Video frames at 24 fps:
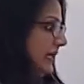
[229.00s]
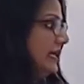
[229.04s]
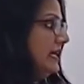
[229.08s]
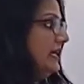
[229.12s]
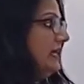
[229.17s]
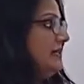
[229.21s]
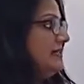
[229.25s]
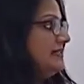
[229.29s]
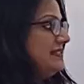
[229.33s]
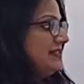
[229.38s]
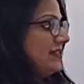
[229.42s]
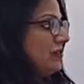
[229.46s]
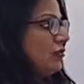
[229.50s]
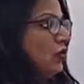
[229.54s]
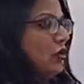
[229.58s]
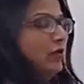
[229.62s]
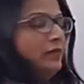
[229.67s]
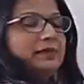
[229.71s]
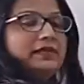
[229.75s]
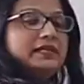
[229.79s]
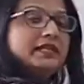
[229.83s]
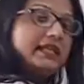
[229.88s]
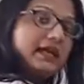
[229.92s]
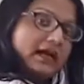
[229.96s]
day is a
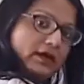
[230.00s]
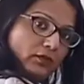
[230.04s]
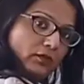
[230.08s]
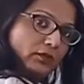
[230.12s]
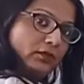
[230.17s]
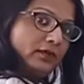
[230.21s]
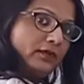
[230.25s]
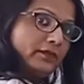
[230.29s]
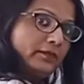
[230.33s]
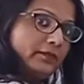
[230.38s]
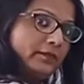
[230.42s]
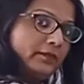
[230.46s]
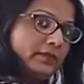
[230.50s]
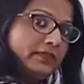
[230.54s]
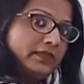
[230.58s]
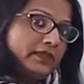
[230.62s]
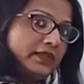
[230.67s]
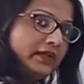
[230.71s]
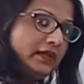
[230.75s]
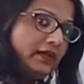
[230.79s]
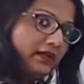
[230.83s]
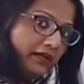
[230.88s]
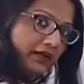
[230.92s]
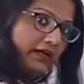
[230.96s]
common noun.
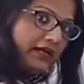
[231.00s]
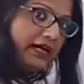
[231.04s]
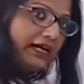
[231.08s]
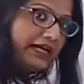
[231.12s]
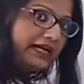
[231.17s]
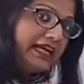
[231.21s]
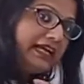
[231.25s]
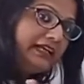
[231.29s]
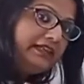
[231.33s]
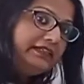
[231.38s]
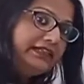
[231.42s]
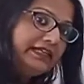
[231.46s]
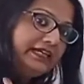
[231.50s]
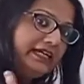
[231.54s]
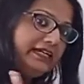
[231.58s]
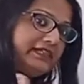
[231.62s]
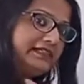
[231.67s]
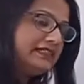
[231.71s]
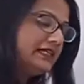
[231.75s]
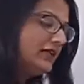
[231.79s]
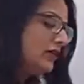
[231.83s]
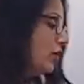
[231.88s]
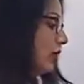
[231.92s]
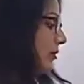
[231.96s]
Again day
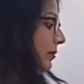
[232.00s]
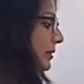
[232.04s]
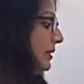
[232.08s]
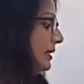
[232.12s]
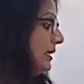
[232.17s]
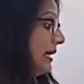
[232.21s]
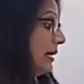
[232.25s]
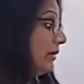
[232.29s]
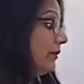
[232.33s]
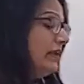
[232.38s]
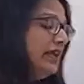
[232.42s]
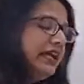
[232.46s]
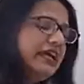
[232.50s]
is a common noun.